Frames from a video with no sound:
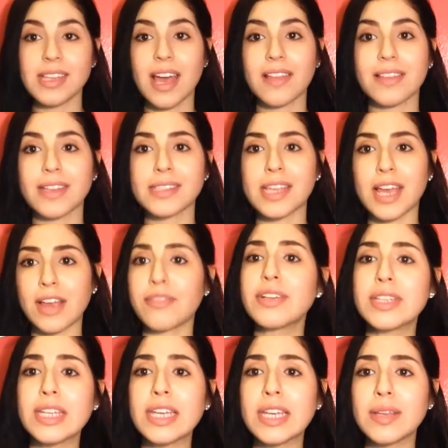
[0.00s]
that. That's
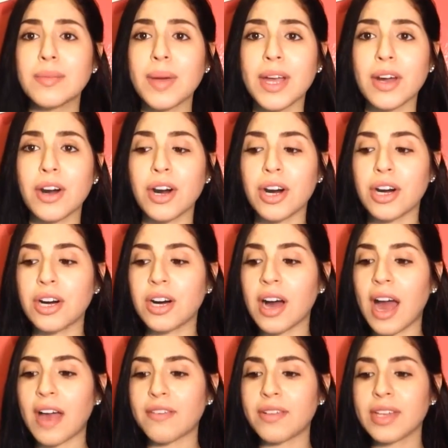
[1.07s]
everything in my haul.
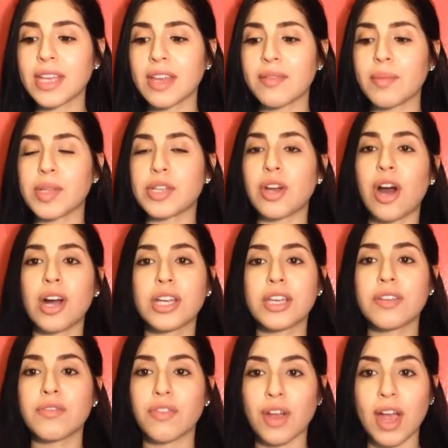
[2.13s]
I feel like I've been
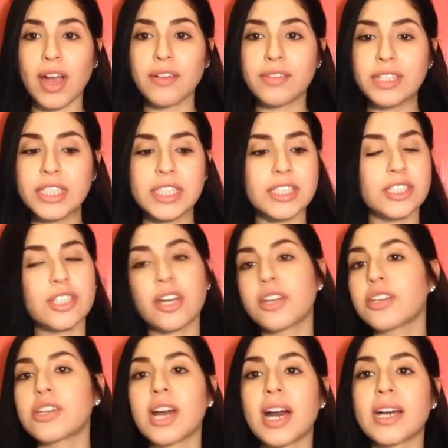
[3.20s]
talking forever.
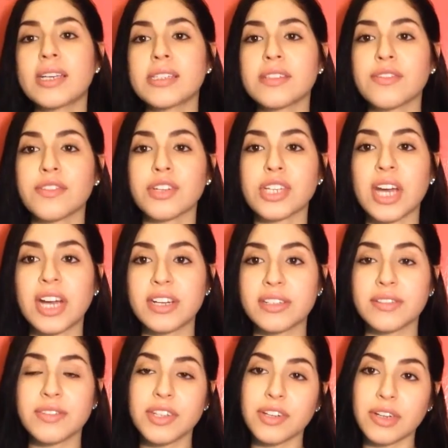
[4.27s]
Sorry, guys, if you're tired
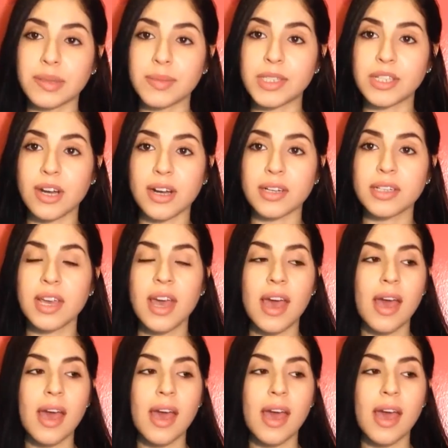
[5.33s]
of hearing me talk.